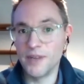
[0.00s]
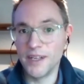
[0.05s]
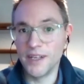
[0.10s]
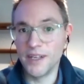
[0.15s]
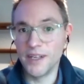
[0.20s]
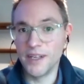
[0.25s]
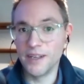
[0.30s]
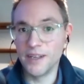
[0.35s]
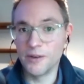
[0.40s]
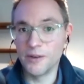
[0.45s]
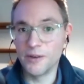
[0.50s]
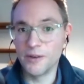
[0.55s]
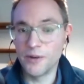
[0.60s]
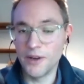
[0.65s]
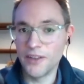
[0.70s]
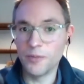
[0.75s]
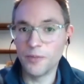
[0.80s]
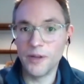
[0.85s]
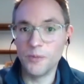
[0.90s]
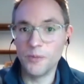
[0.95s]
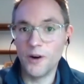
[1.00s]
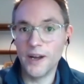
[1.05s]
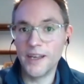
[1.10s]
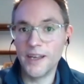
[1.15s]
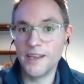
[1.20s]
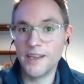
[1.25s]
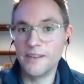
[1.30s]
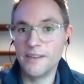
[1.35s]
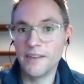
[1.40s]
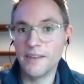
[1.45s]
you know, I'm generally quite
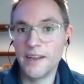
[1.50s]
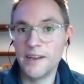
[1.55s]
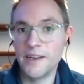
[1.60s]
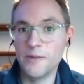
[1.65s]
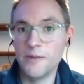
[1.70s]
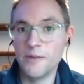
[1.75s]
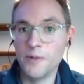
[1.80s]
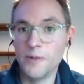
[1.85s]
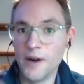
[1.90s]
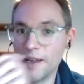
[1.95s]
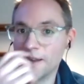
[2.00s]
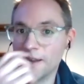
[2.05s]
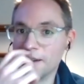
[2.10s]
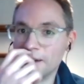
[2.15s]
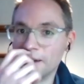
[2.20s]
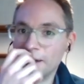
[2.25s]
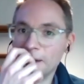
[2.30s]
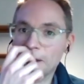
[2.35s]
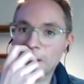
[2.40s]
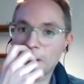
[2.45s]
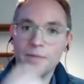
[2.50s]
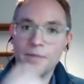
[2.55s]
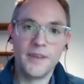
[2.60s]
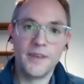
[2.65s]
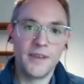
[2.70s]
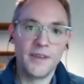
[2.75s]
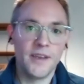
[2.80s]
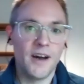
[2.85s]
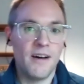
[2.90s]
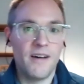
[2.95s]
sensible in what I eat anyway.
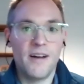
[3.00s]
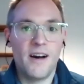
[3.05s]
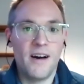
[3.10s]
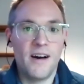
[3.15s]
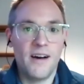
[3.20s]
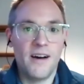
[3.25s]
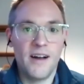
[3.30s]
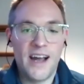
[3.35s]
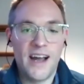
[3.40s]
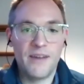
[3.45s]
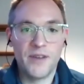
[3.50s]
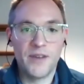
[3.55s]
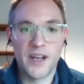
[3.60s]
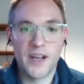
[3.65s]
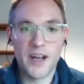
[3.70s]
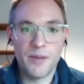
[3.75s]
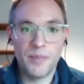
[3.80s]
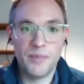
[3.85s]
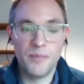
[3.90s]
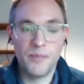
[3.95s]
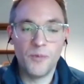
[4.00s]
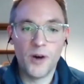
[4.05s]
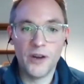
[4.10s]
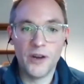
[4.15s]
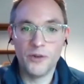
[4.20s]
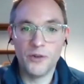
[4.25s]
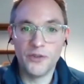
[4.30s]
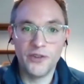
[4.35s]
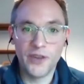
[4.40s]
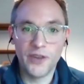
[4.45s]
I have a
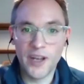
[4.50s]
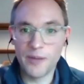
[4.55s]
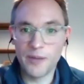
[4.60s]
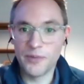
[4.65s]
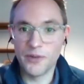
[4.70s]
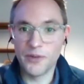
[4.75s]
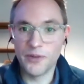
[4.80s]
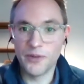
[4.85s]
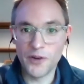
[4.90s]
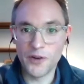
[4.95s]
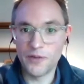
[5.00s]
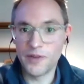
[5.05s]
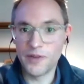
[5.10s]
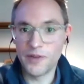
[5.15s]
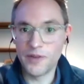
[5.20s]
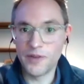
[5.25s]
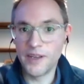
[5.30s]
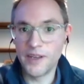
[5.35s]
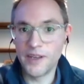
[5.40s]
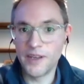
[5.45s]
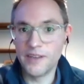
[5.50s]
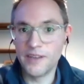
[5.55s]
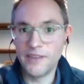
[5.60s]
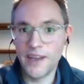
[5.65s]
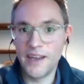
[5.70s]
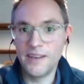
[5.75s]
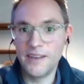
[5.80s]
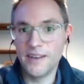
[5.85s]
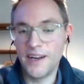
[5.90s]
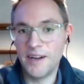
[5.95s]
cup, one or two cups of coffee a
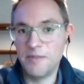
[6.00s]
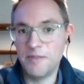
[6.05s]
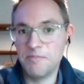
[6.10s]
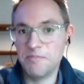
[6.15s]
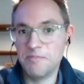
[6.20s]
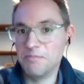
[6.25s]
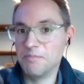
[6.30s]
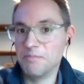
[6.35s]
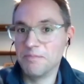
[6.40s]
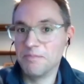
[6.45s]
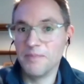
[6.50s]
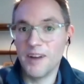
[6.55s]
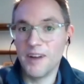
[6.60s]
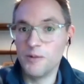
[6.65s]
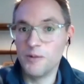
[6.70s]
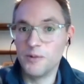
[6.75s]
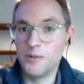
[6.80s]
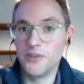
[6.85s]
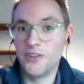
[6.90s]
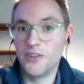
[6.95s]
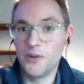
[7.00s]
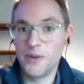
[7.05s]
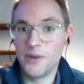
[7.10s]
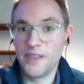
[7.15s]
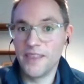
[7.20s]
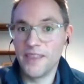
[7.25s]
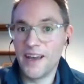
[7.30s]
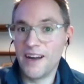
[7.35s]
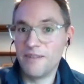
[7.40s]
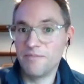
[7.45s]
day. Um, I
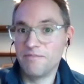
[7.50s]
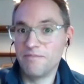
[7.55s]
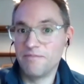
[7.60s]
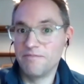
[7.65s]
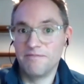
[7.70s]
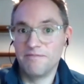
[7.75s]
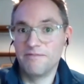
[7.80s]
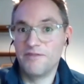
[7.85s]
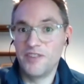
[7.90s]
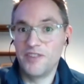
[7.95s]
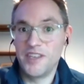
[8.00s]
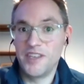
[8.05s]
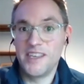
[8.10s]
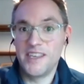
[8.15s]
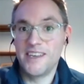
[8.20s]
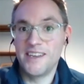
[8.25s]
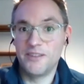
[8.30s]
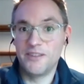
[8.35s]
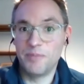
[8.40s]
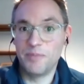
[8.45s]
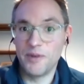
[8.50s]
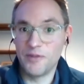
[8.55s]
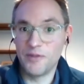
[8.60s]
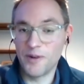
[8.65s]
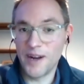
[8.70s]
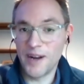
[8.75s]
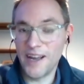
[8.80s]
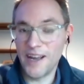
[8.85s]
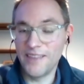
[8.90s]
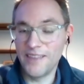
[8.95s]
was doing that for
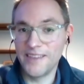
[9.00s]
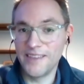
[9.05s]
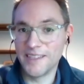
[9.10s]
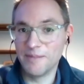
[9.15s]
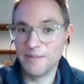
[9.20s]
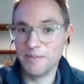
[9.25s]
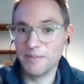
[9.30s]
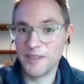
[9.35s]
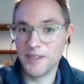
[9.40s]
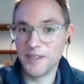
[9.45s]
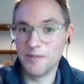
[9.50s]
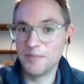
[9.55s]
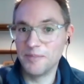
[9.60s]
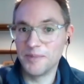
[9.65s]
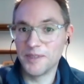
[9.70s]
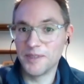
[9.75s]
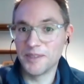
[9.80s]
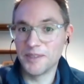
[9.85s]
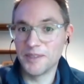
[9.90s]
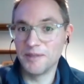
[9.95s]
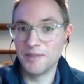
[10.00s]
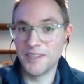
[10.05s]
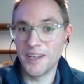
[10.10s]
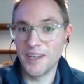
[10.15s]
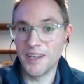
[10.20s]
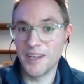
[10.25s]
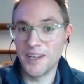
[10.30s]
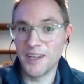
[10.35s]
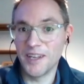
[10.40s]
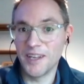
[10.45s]
years before I had these
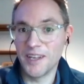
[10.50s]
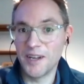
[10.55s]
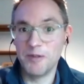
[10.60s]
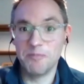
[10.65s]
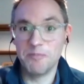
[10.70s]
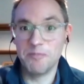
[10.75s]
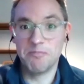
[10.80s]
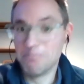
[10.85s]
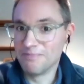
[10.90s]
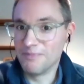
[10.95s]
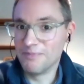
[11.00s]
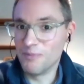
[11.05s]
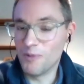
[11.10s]
symptoms. So